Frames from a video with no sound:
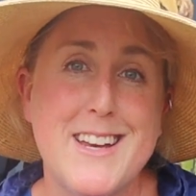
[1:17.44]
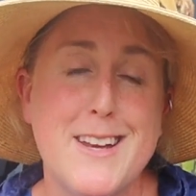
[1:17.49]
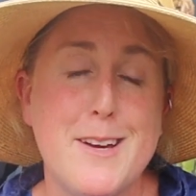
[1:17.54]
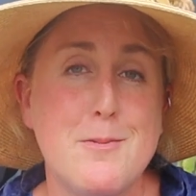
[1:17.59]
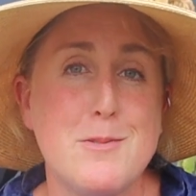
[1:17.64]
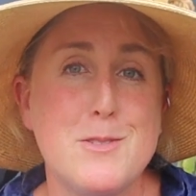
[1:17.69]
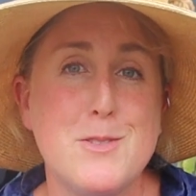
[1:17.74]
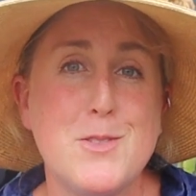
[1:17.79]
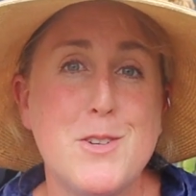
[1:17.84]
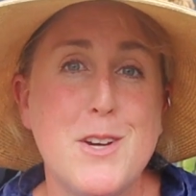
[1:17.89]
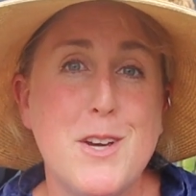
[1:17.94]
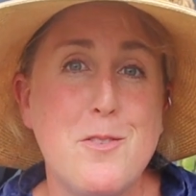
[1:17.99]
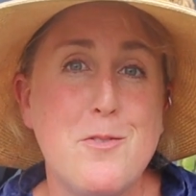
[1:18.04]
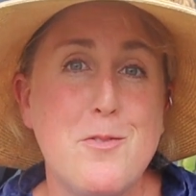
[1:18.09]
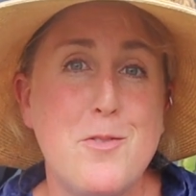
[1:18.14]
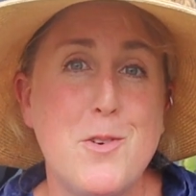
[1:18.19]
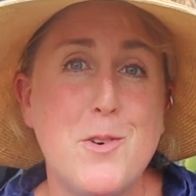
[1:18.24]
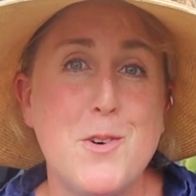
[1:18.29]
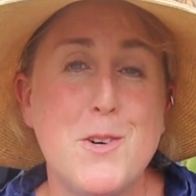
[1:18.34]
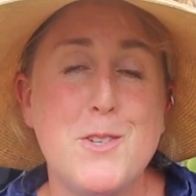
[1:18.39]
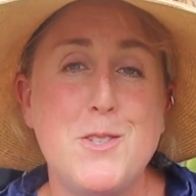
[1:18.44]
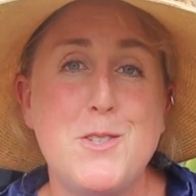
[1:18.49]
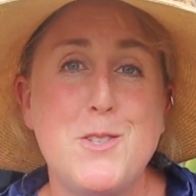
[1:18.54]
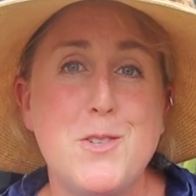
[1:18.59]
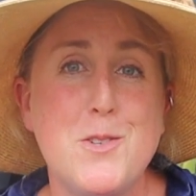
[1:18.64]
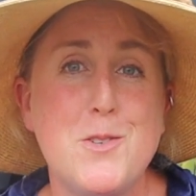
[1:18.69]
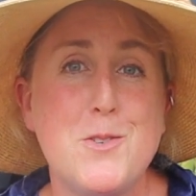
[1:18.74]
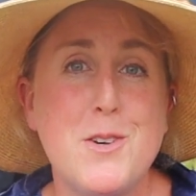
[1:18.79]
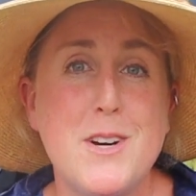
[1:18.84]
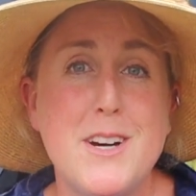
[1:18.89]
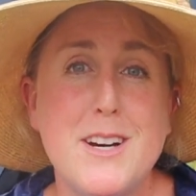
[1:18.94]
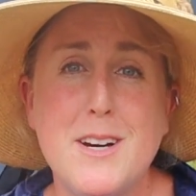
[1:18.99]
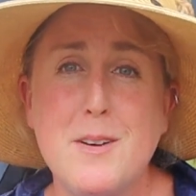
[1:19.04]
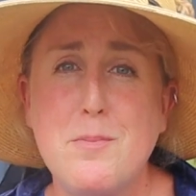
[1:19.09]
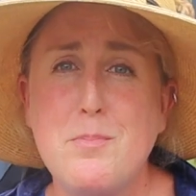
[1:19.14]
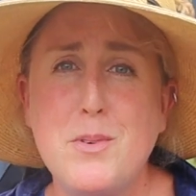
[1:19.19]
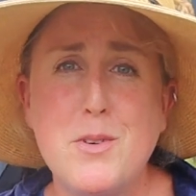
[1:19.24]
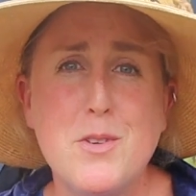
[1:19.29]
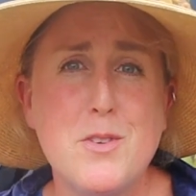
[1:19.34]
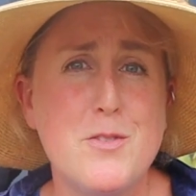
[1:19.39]
and I was looking forward to a
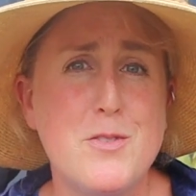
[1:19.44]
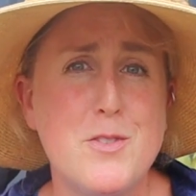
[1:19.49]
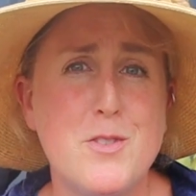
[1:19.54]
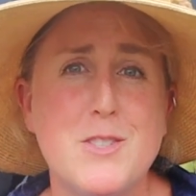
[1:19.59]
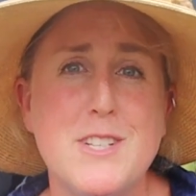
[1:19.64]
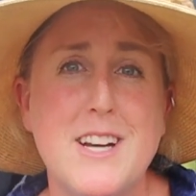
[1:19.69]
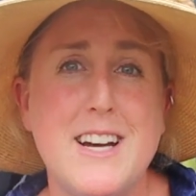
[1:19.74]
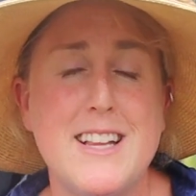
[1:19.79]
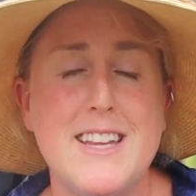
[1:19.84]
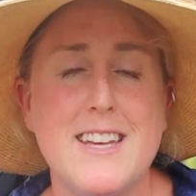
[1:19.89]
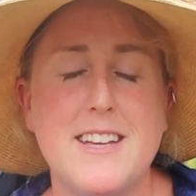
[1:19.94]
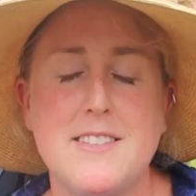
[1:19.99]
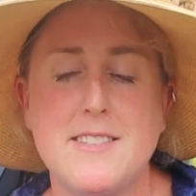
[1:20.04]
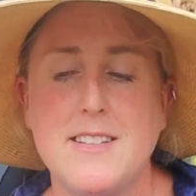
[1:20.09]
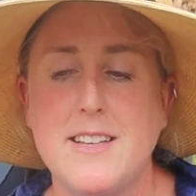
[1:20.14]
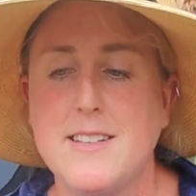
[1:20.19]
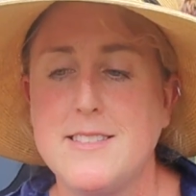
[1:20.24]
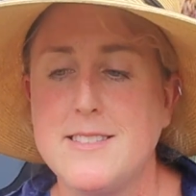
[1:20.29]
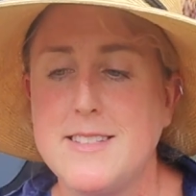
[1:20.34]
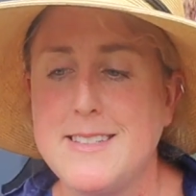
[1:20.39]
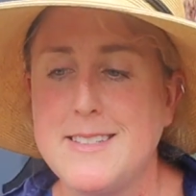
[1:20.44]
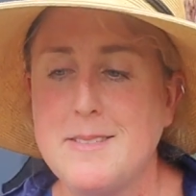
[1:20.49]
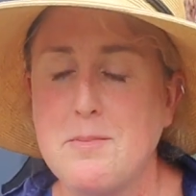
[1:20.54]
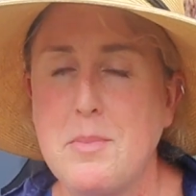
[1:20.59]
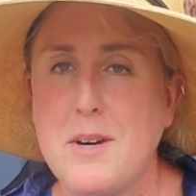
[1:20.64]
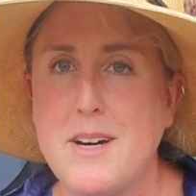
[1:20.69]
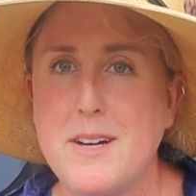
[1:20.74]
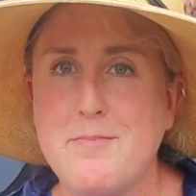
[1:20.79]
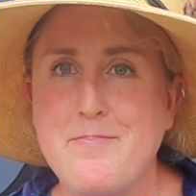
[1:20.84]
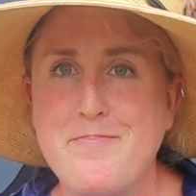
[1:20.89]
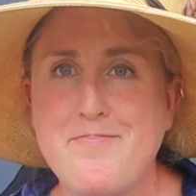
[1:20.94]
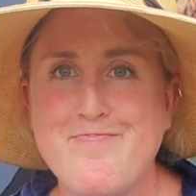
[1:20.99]
beautiful dahlia season, but